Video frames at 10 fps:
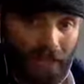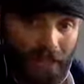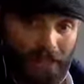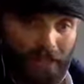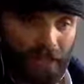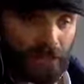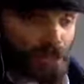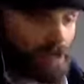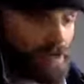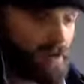it to you and
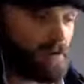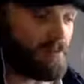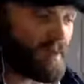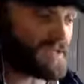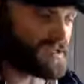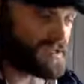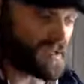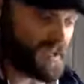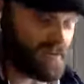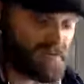showing you how it
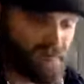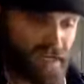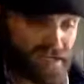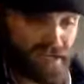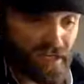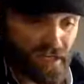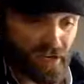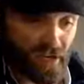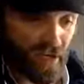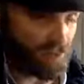basic how it's basically
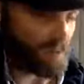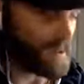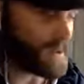unlawful.